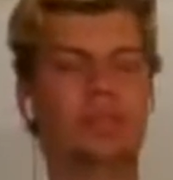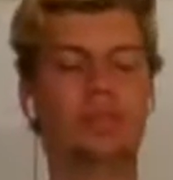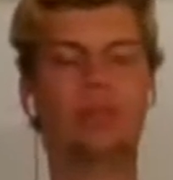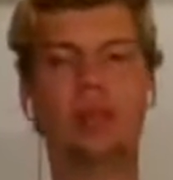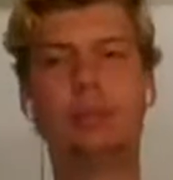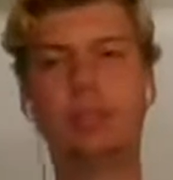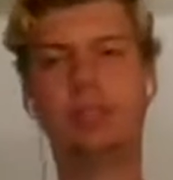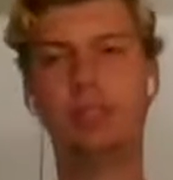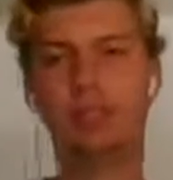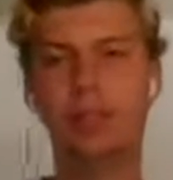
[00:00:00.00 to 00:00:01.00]
which I might
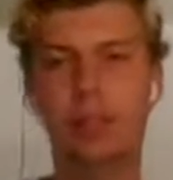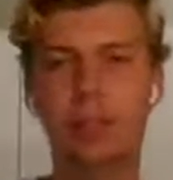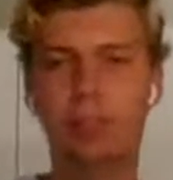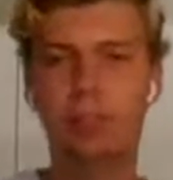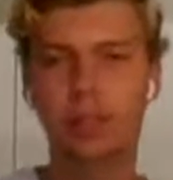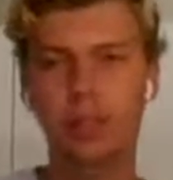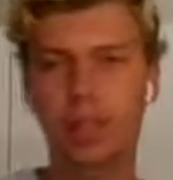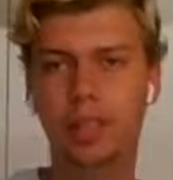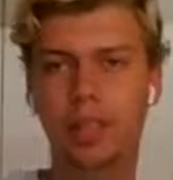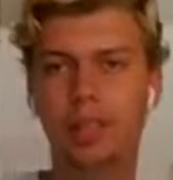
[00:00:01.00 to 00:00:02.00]
just end up doing.
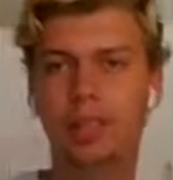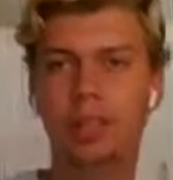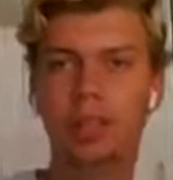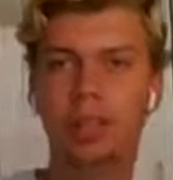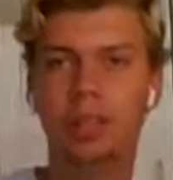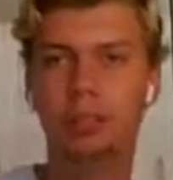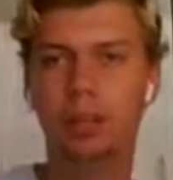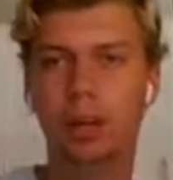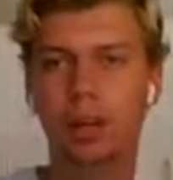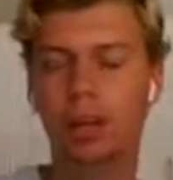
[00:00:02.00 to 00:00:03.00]

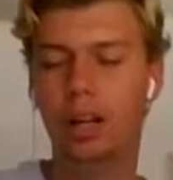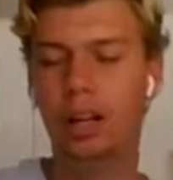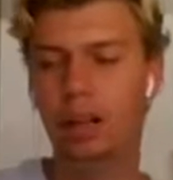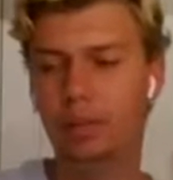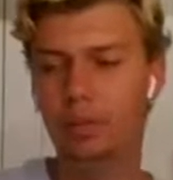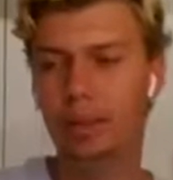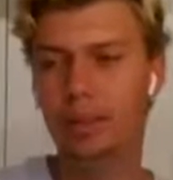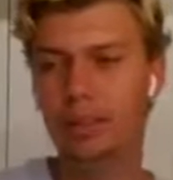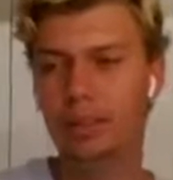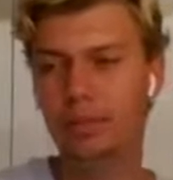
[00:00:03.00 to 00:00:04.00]
But I'm
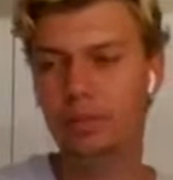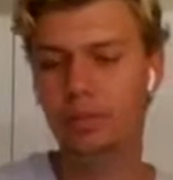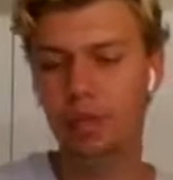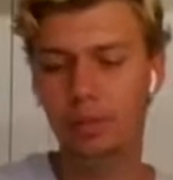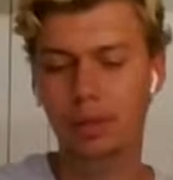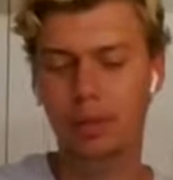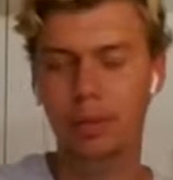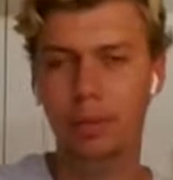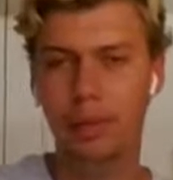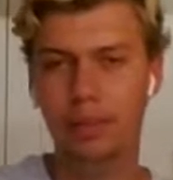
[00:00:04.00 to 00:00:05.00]
maybe gonna
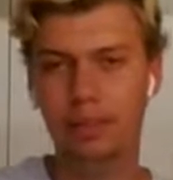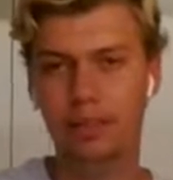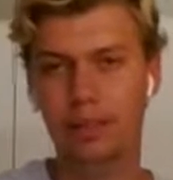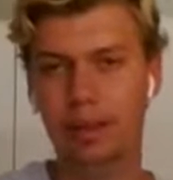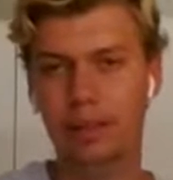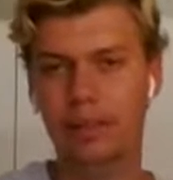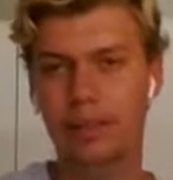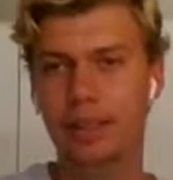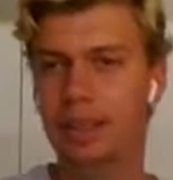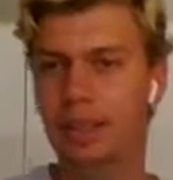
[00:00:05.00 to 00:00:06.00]
make this a regular
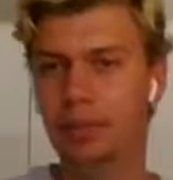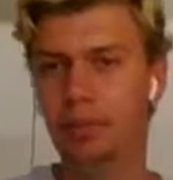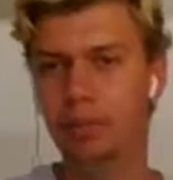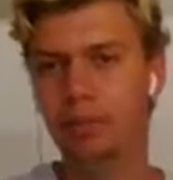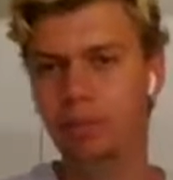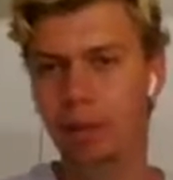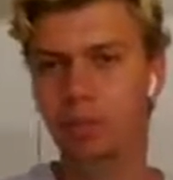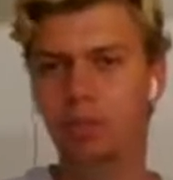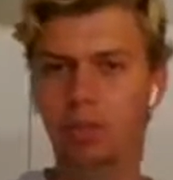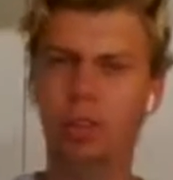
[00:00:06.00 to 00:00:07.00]
thing,
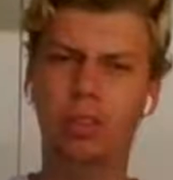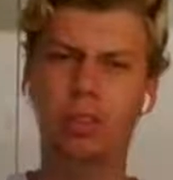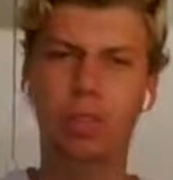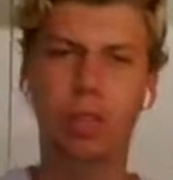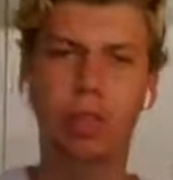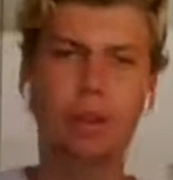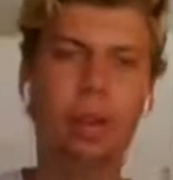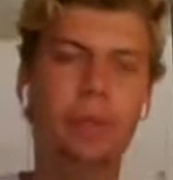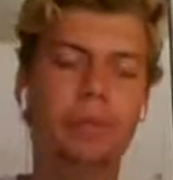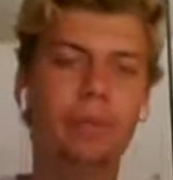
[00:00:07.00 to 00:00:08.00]
maybe
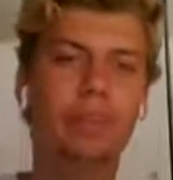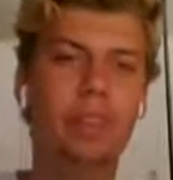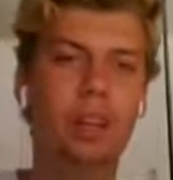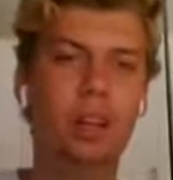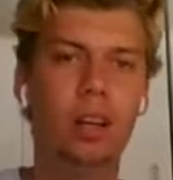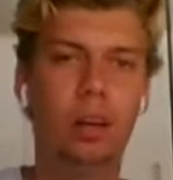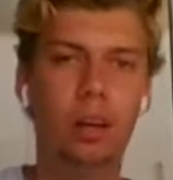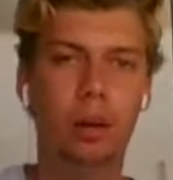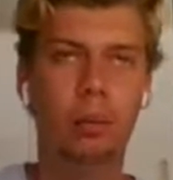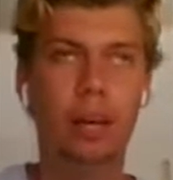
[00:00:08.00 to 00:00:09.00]
4:30
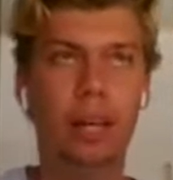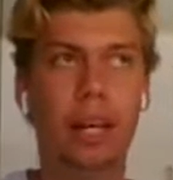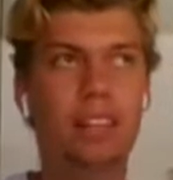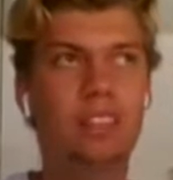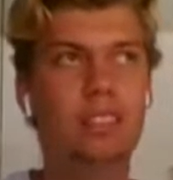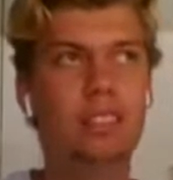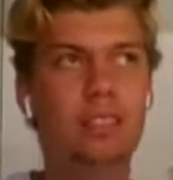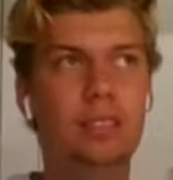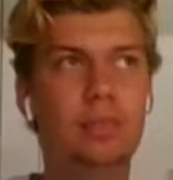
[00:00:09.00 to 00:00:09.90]
on Mondays,